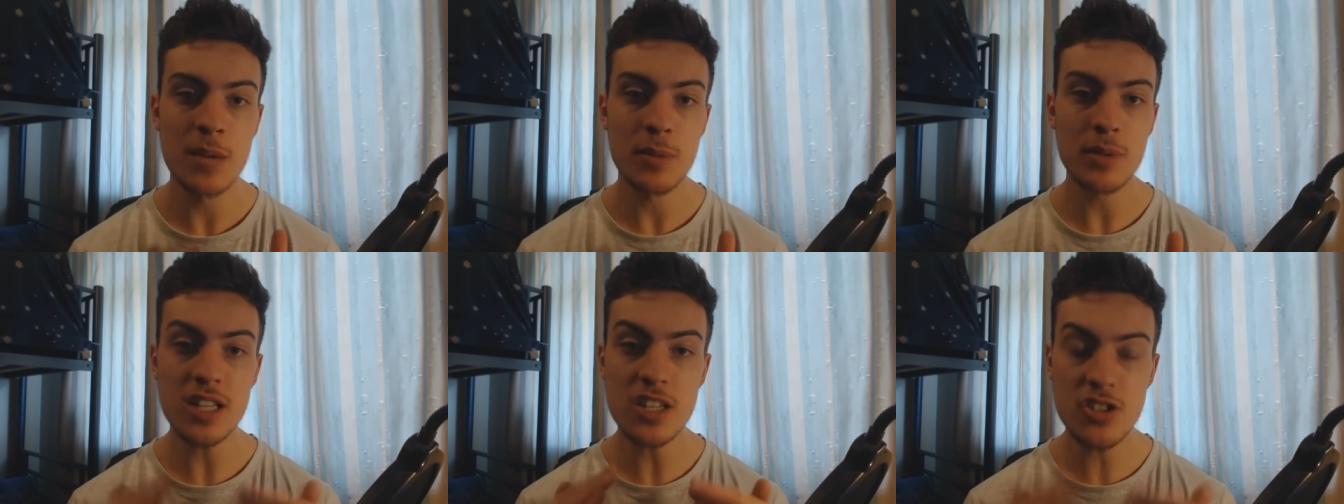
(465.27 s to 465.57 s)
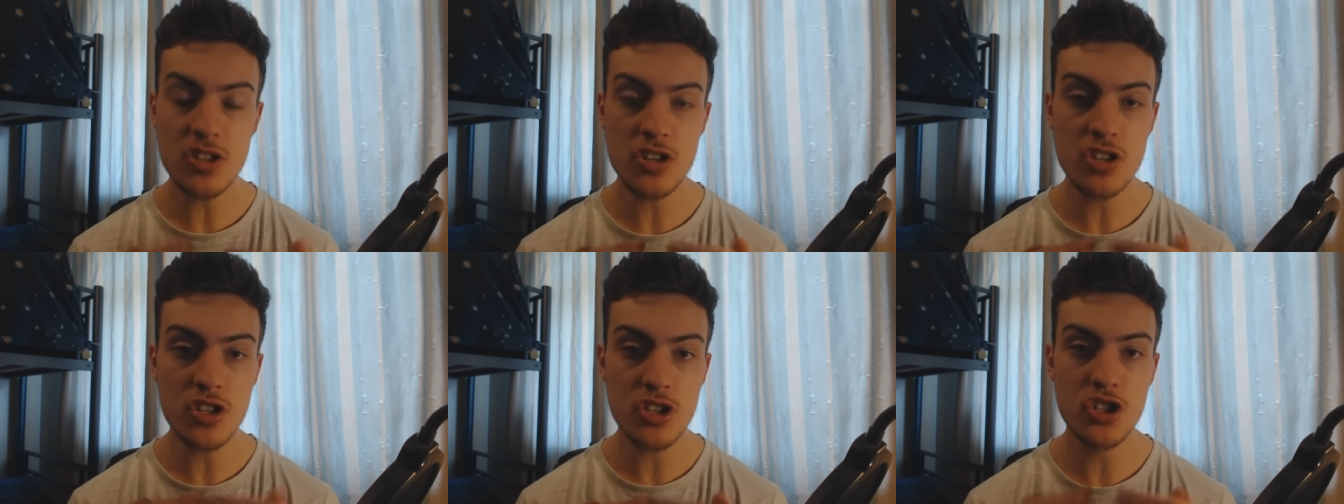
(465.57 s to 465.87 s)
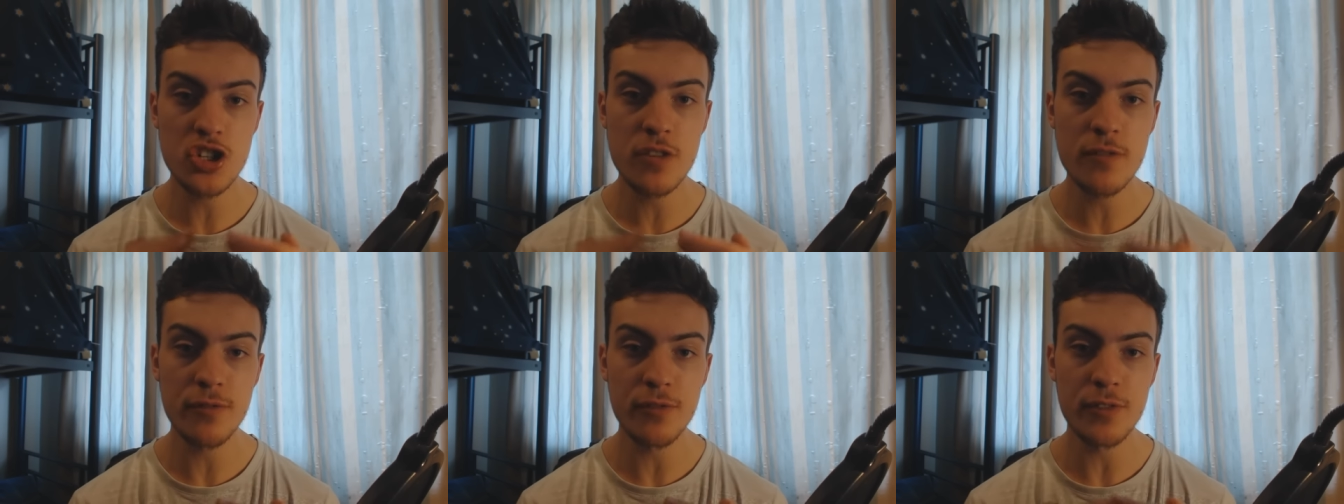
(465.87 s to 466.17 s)
but let's just
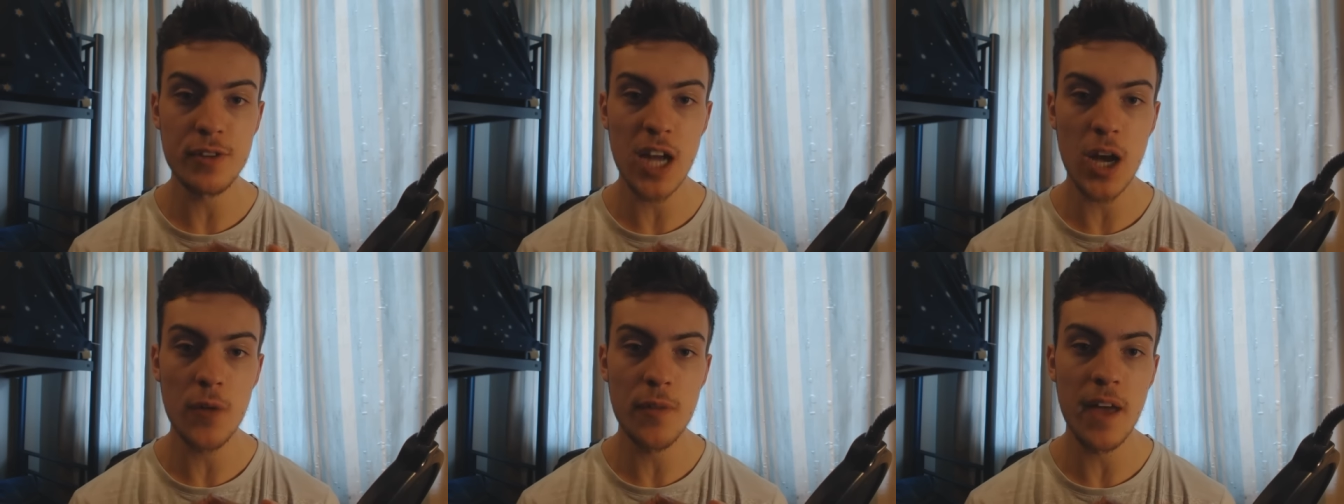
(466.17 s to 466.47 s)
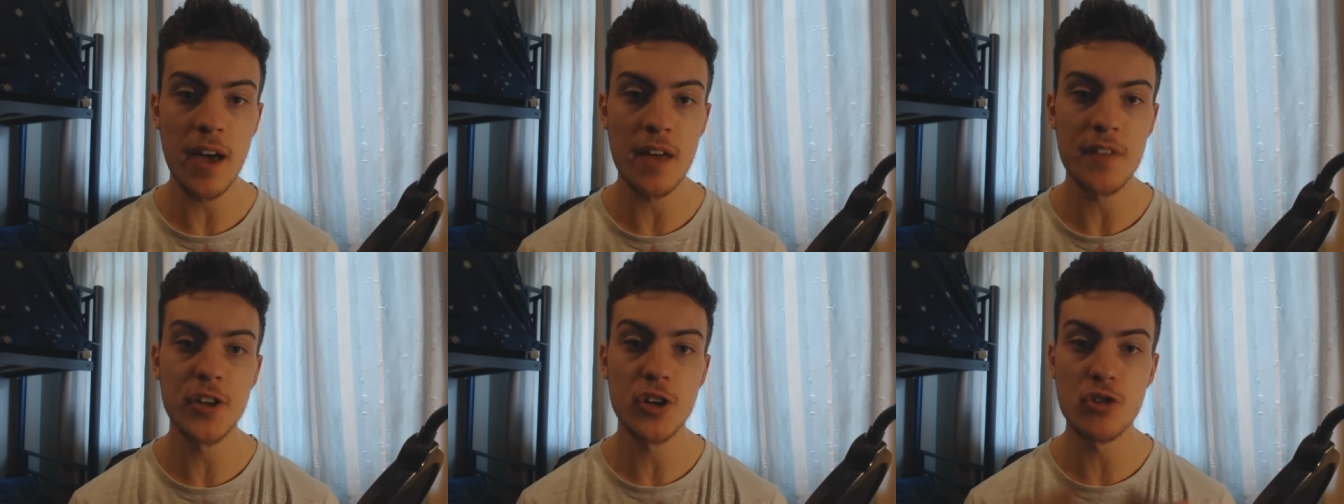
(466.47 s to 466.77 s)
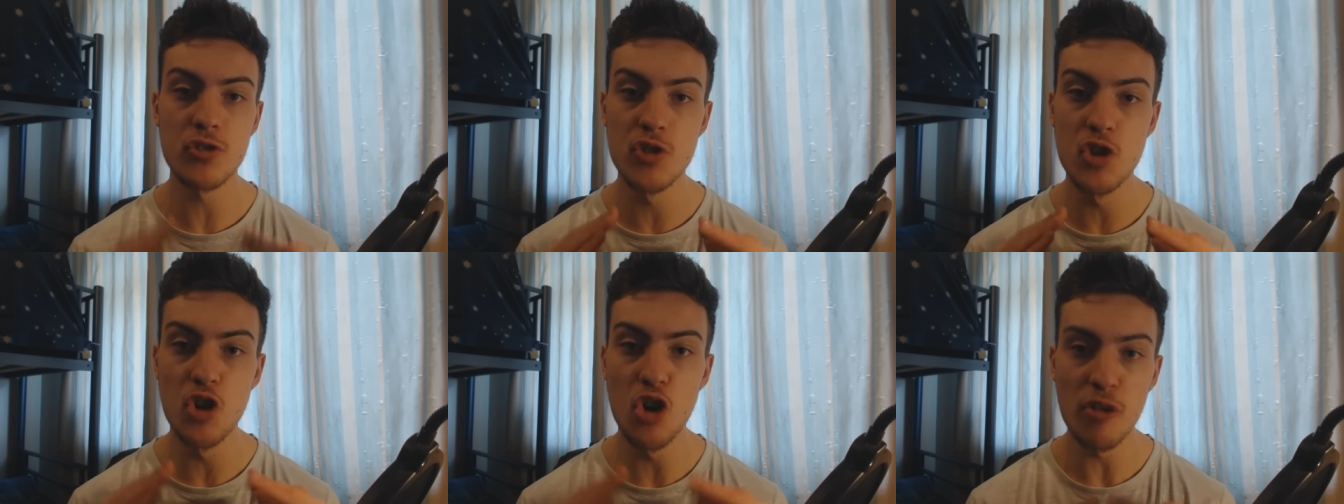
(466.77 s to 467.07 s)
assume for now that the
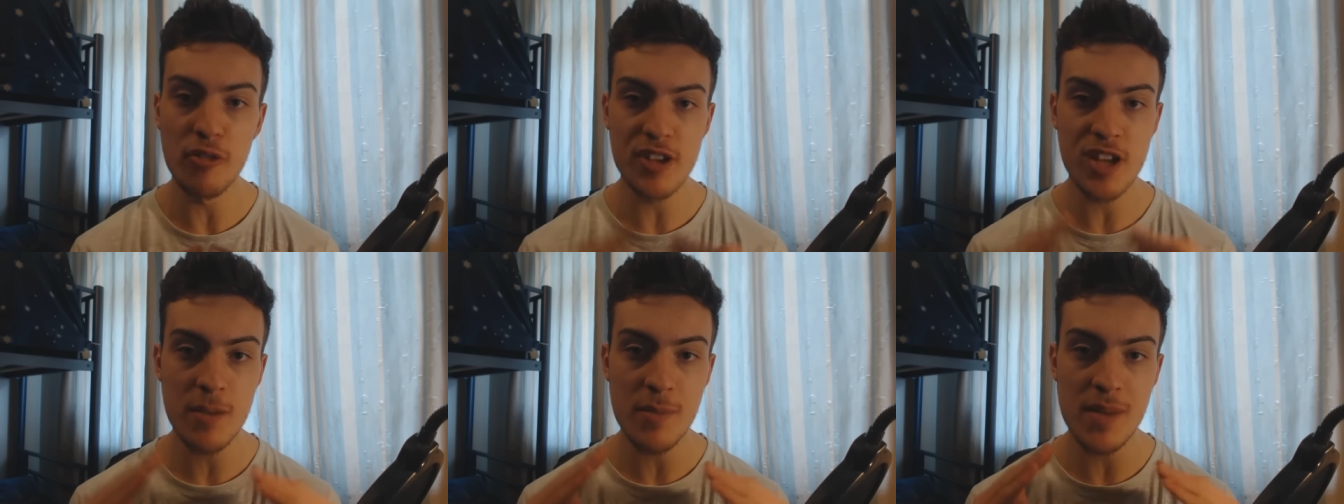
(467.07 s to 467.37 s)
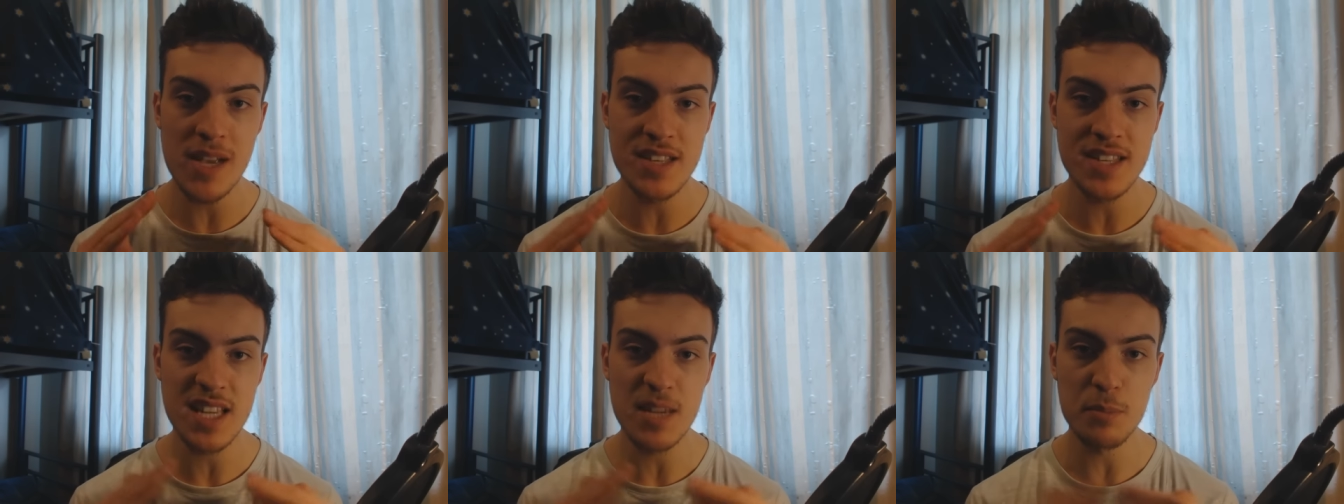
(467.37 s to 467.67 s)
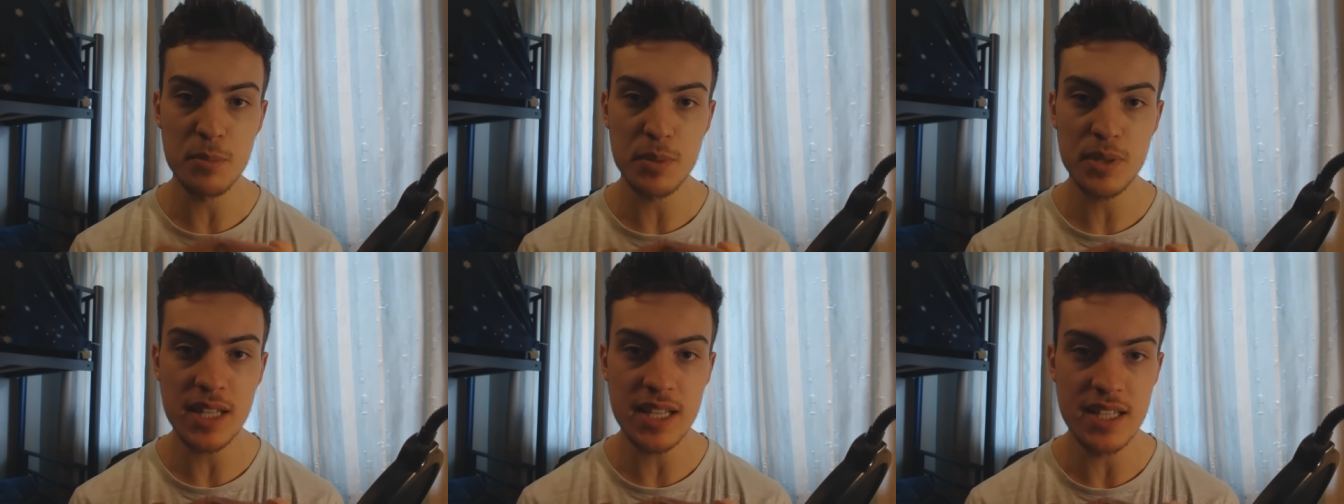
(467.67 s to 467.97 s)
Kronorium is
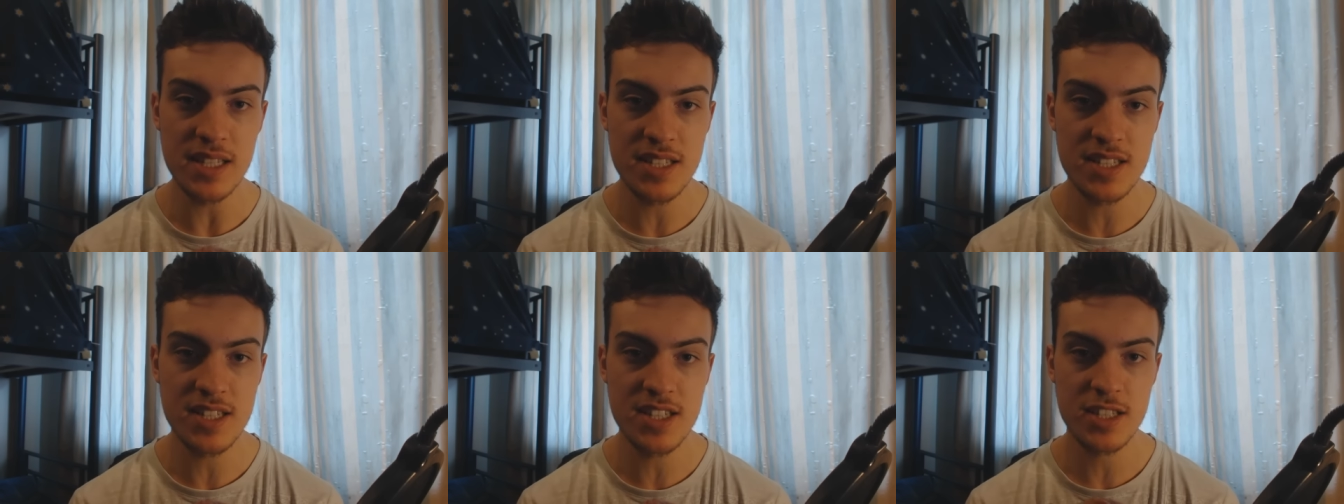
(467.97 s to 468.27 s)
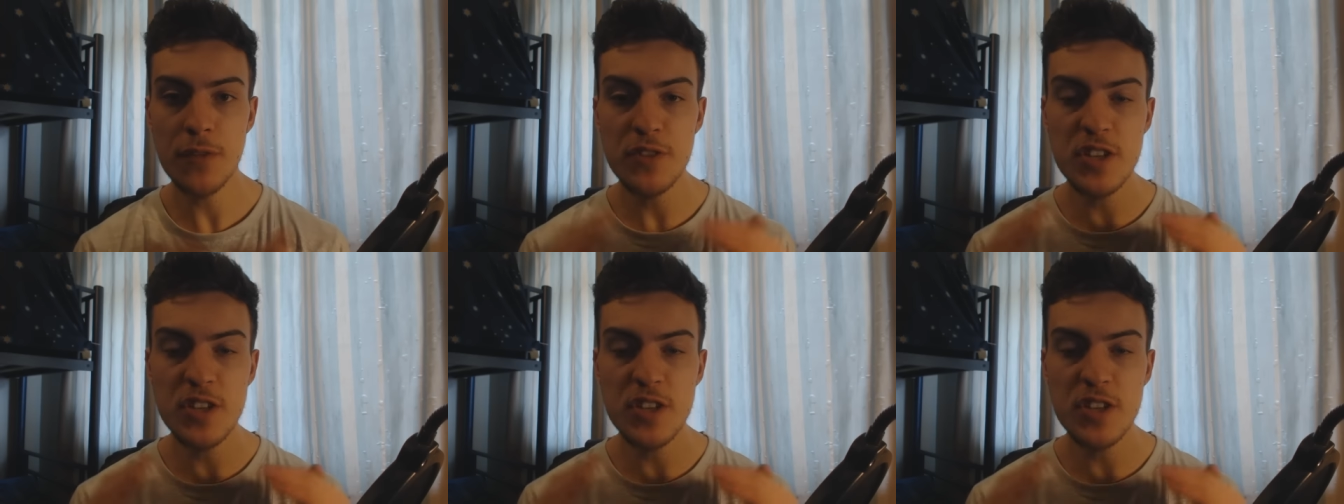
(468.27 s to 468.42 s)
a place.